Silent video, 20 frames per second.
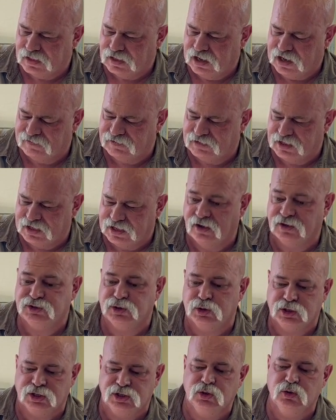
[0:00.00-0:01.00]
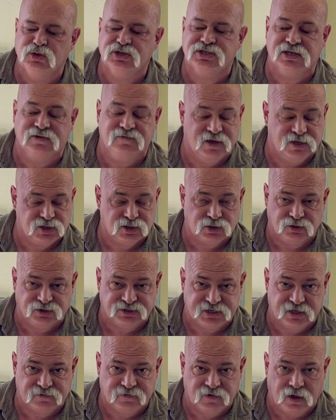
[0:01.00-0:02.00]
everything else. You can use conventional
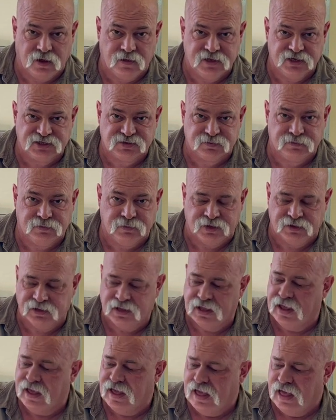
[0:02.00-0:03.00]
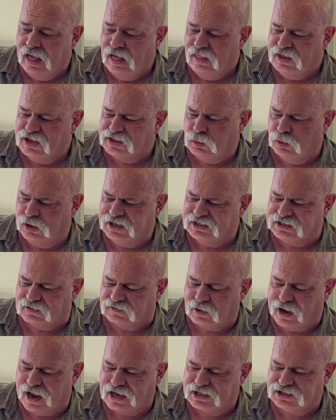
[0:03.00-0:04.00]
stuff on this, but this one is a
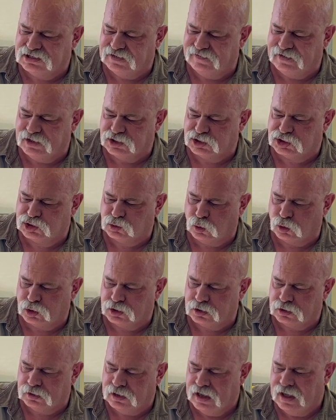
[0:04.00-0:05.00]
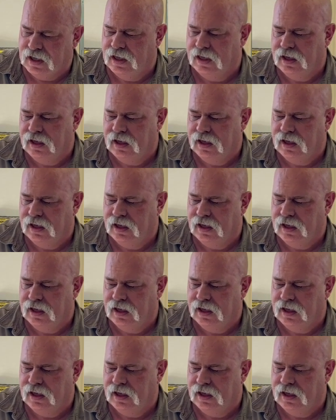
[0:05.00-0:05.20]
fraction of an inch shorter.